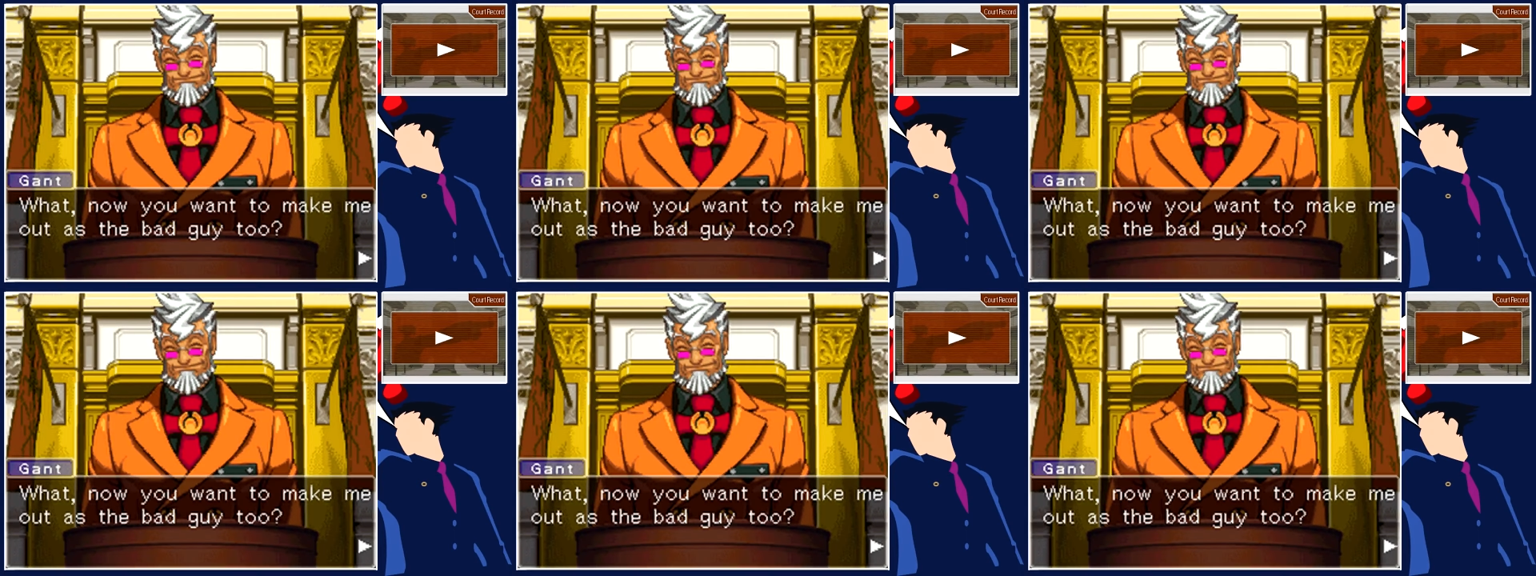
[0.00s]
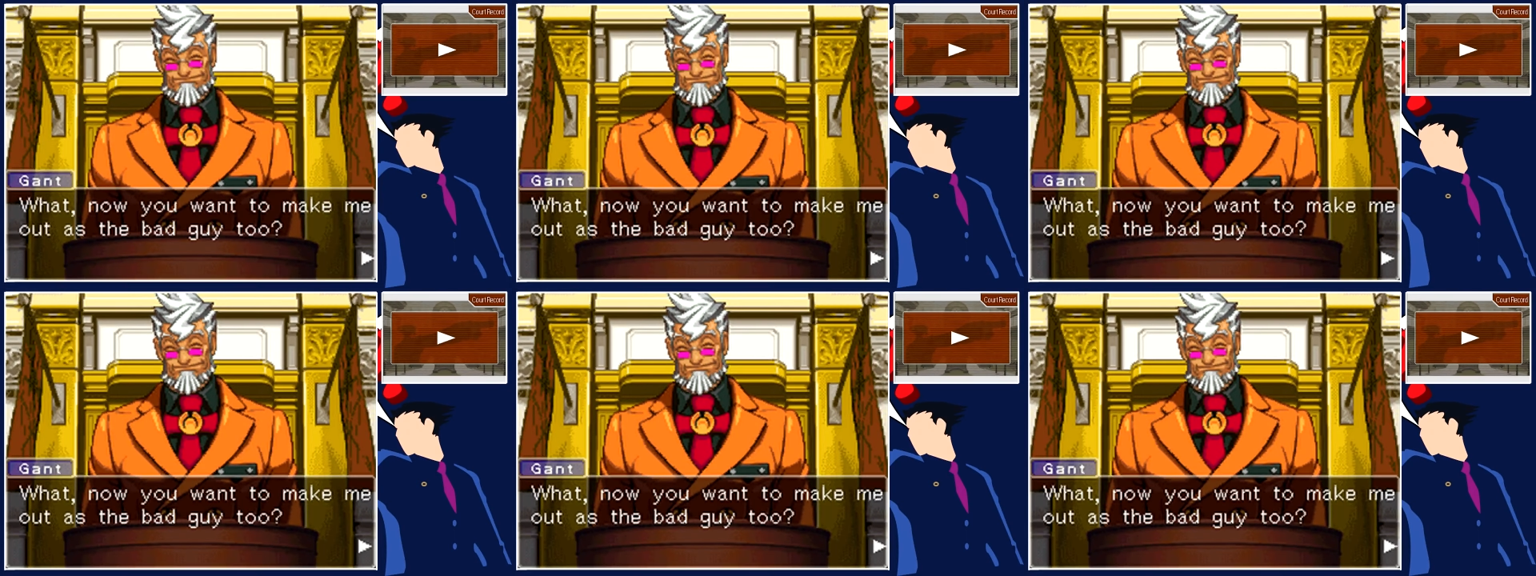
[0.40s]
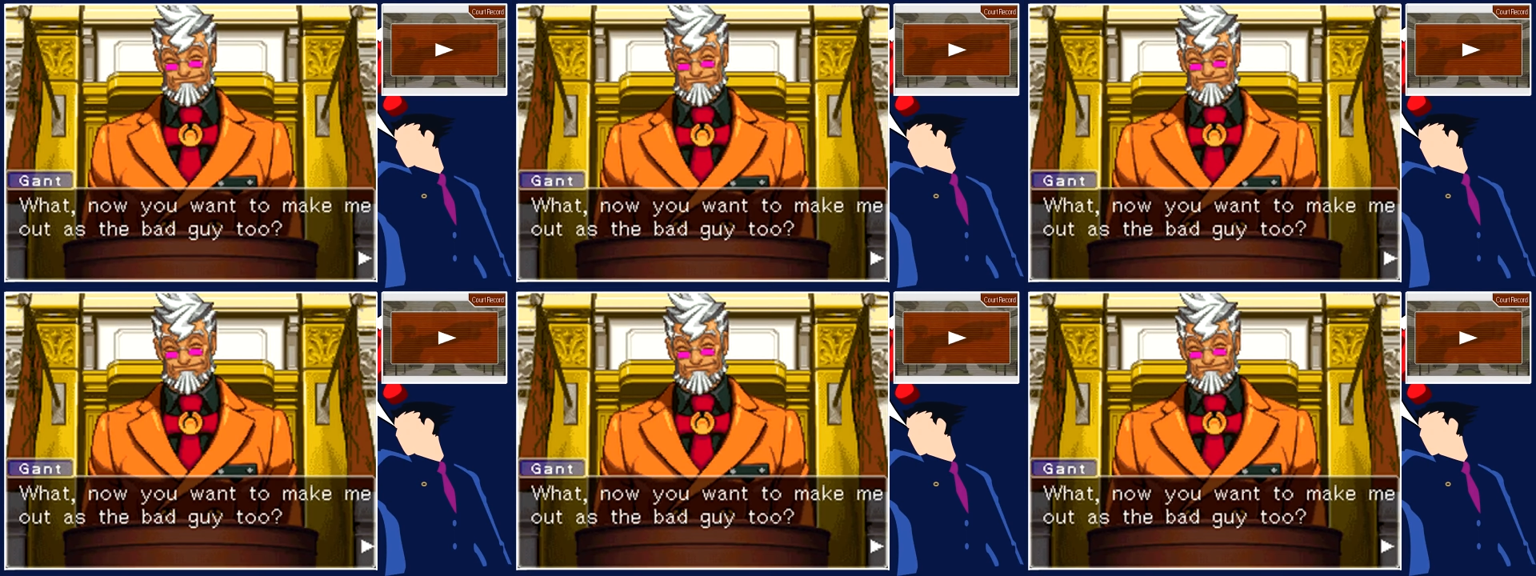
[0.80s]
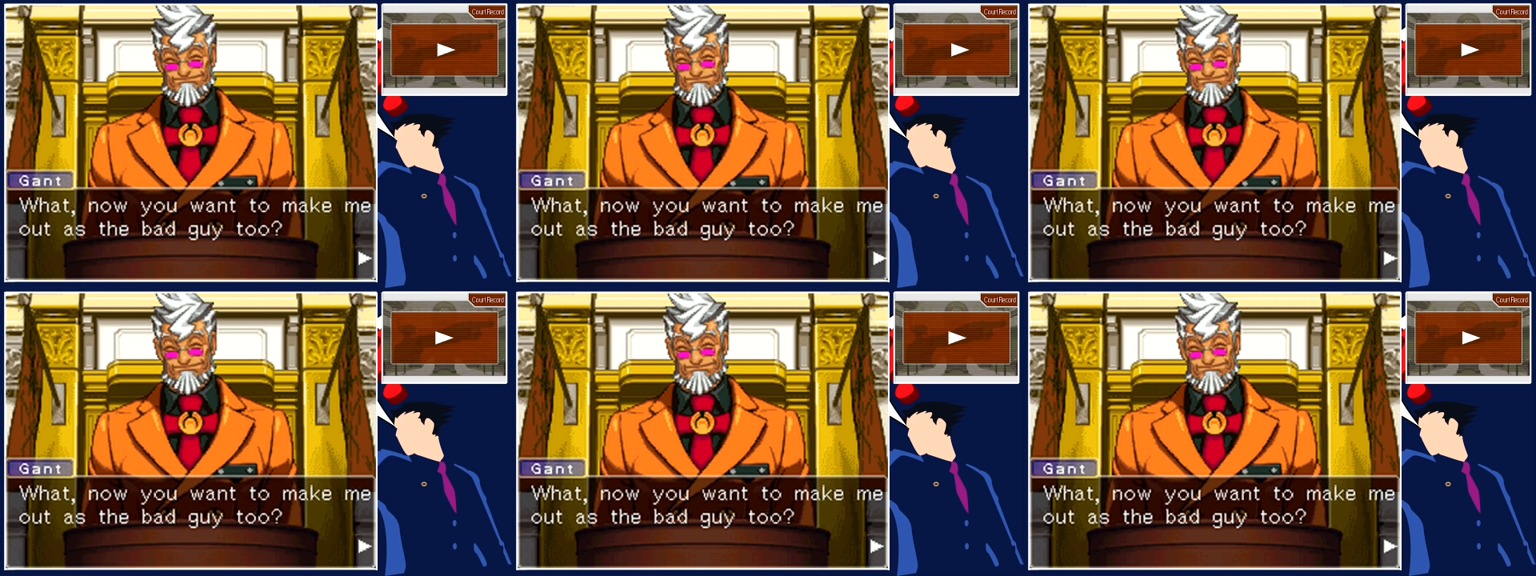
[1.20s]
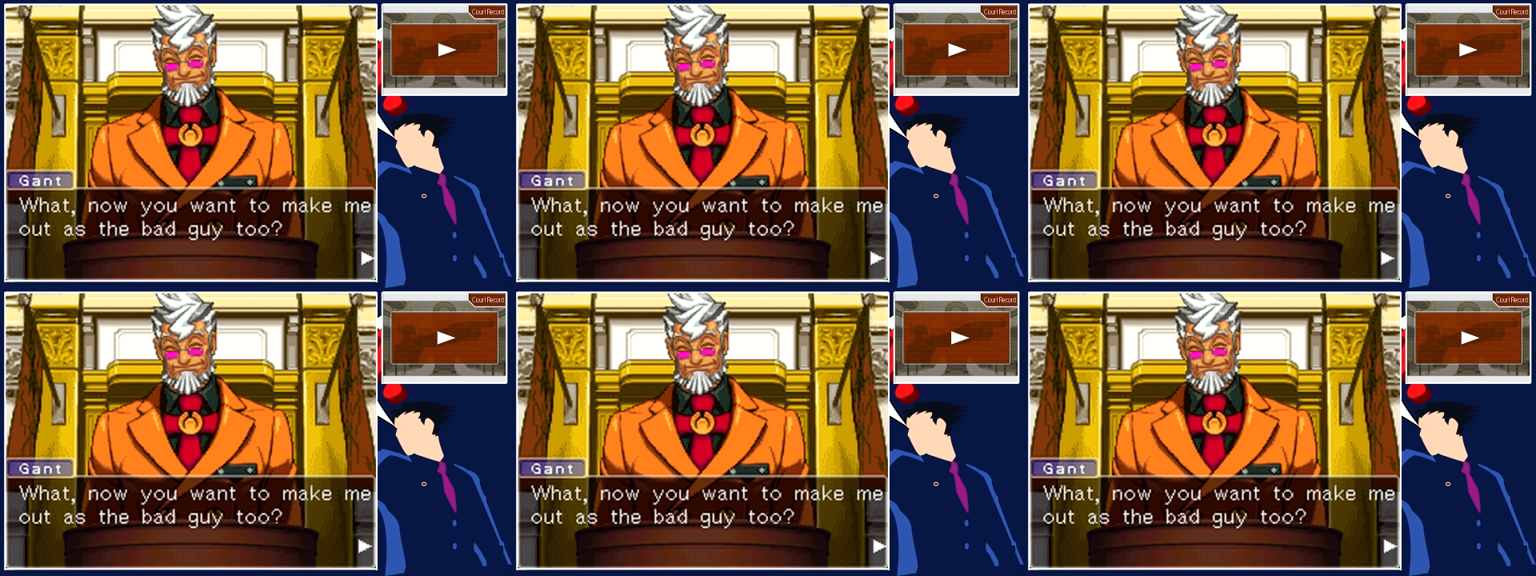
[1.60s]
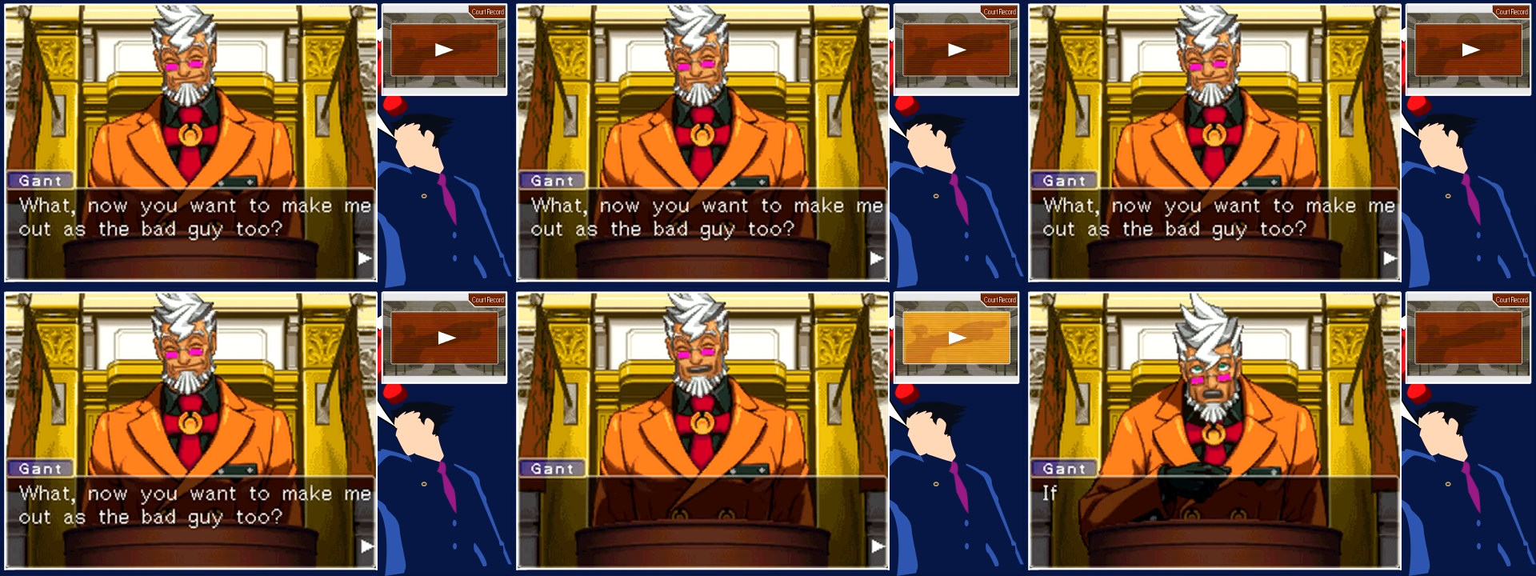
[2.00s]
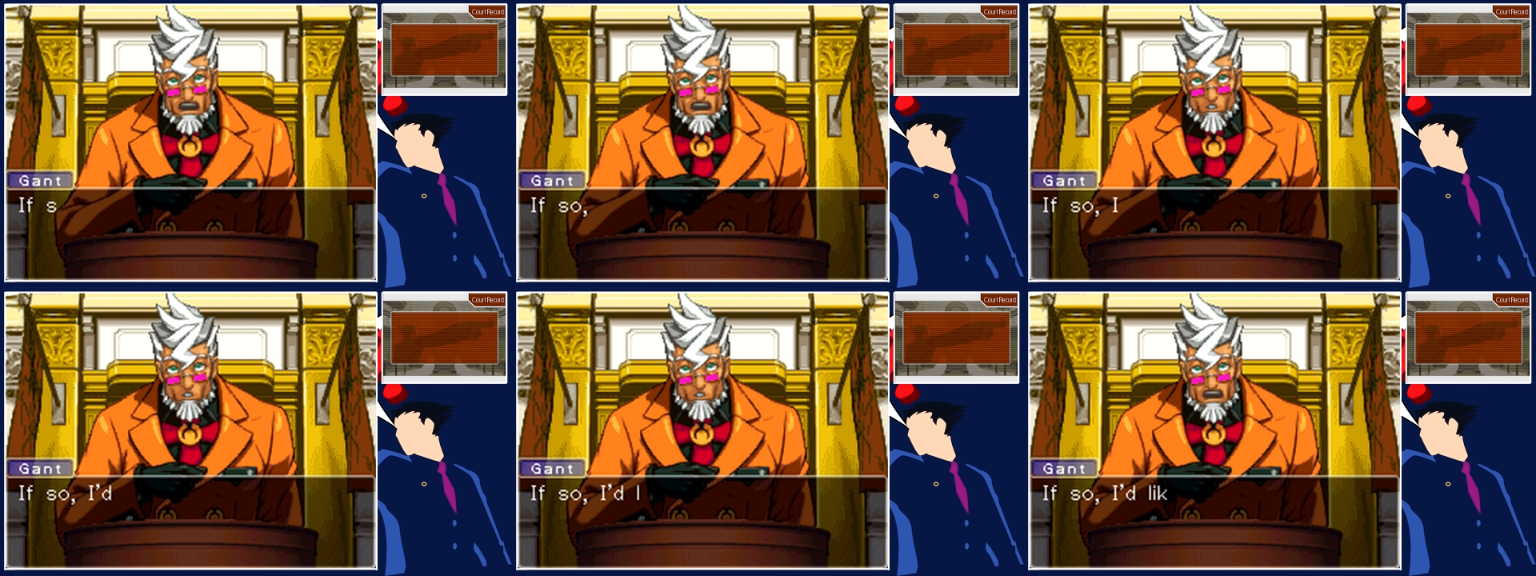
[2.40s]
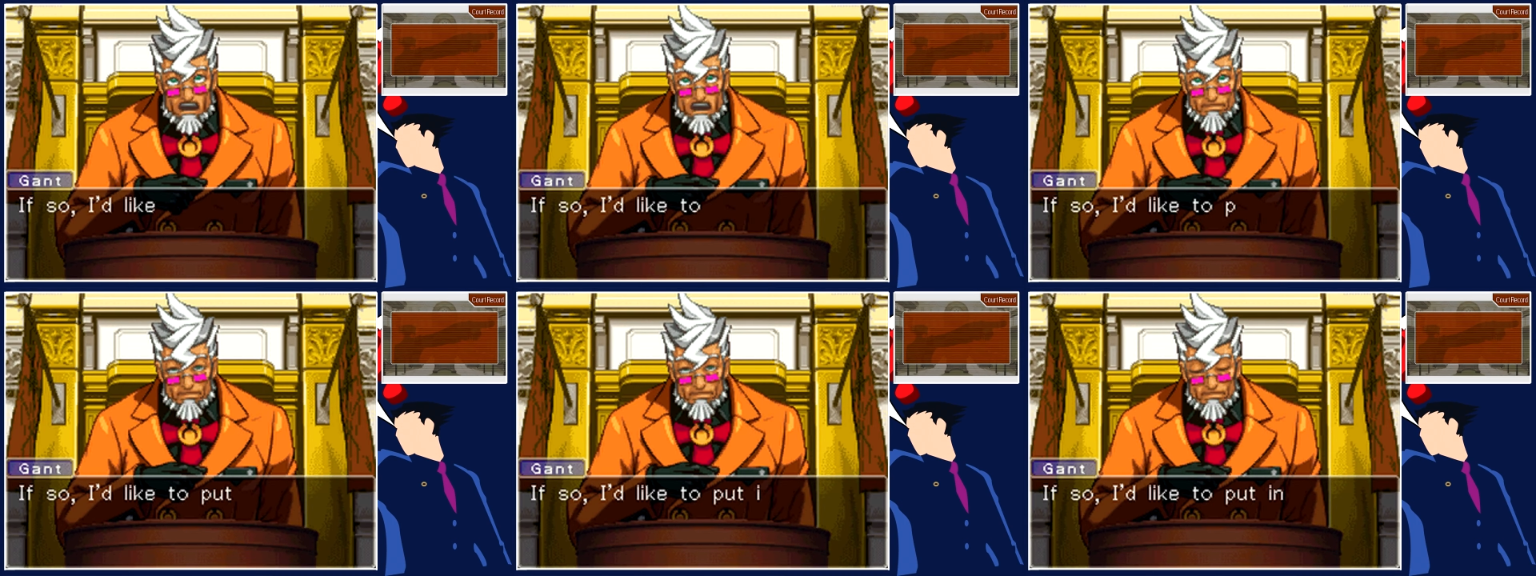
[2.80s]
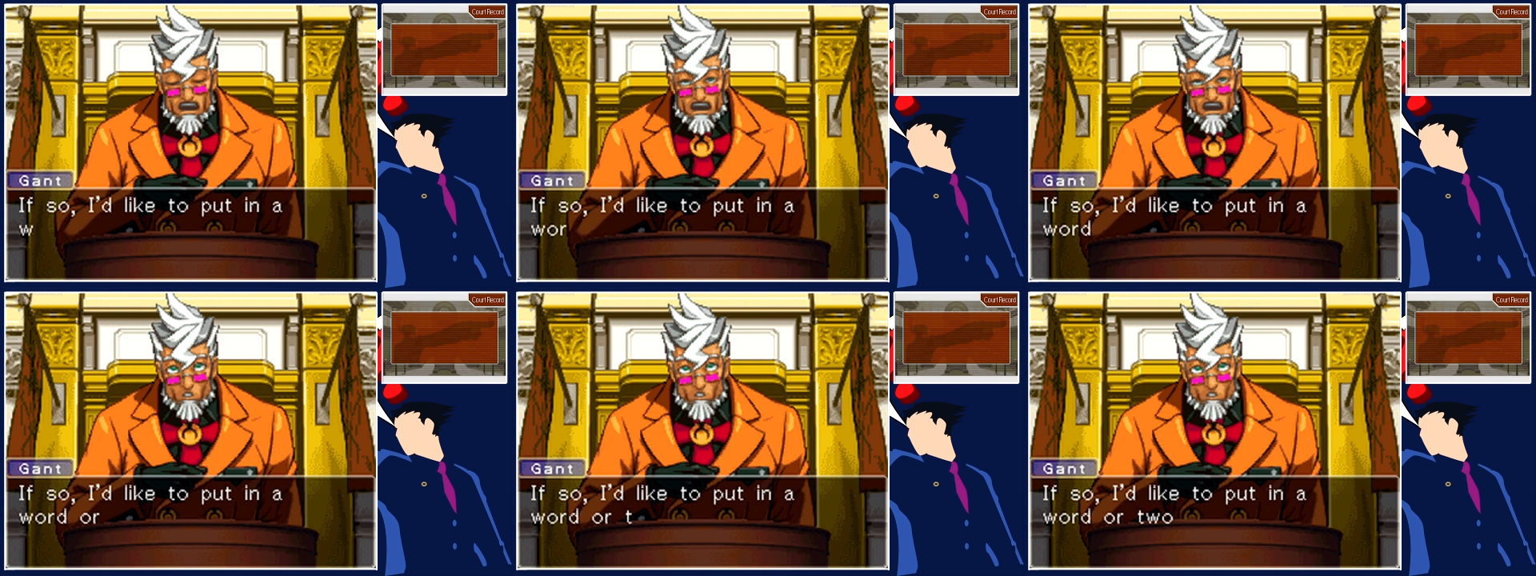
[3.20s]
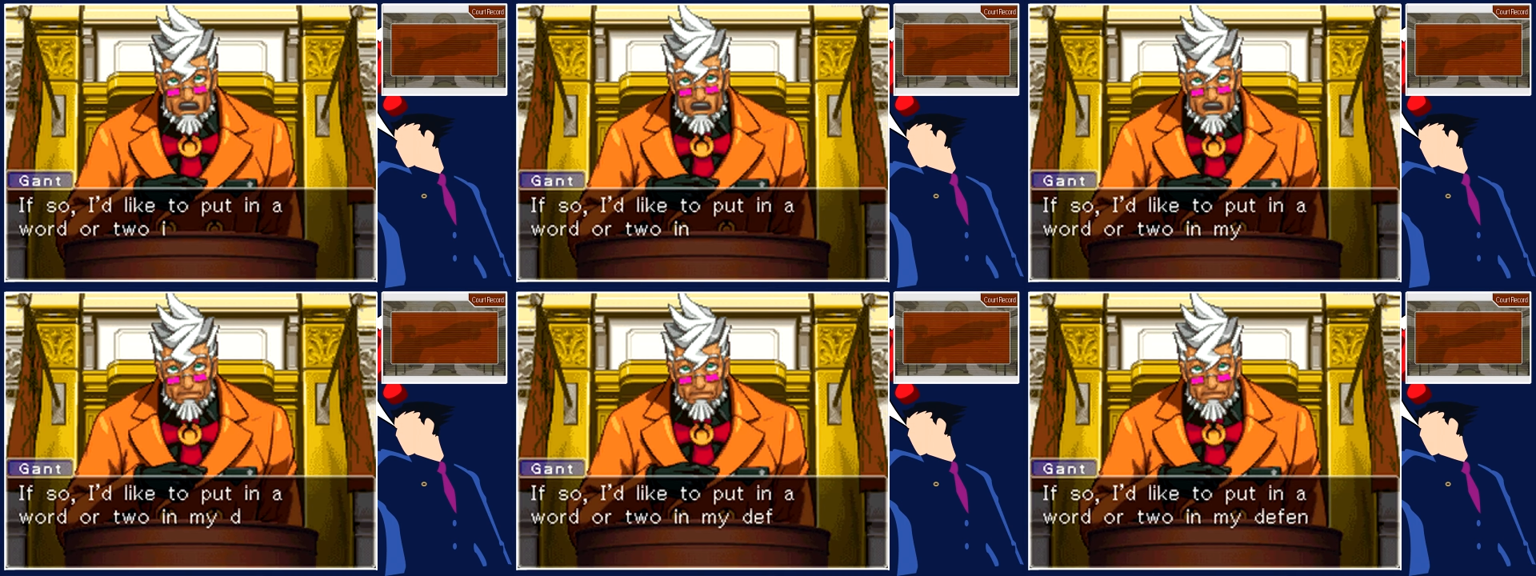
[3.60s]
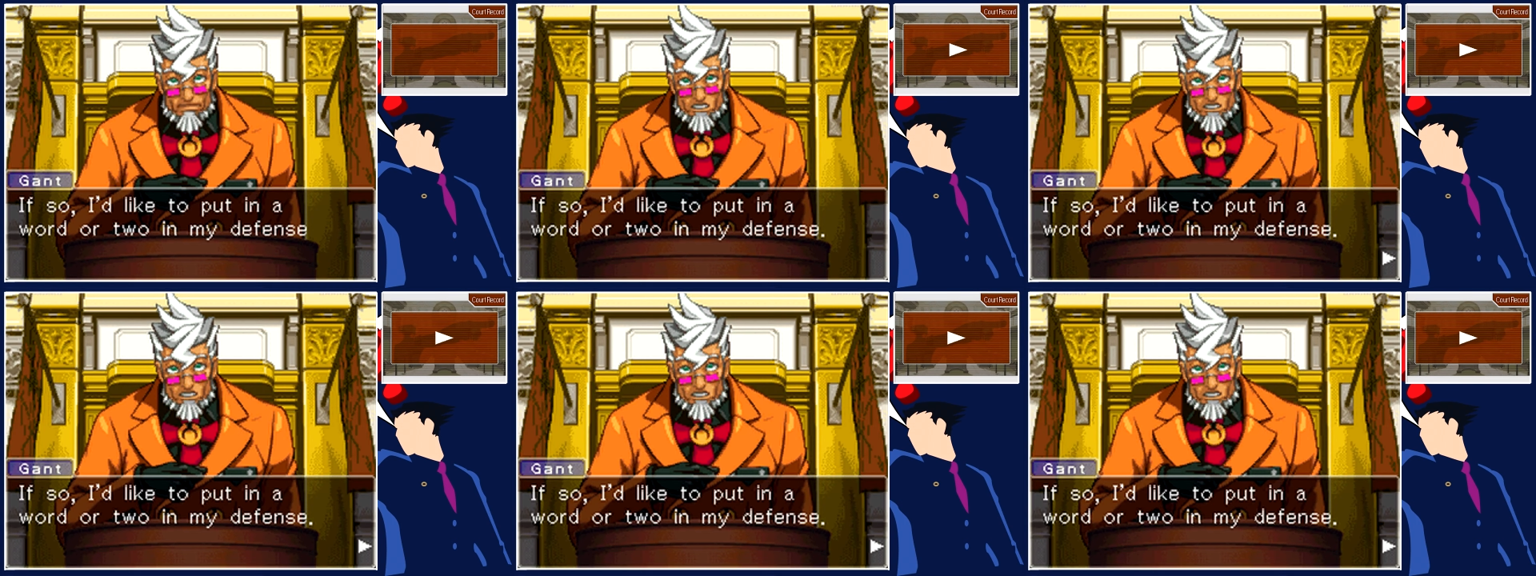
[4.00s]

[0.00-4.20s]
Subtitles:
(no speaker visible)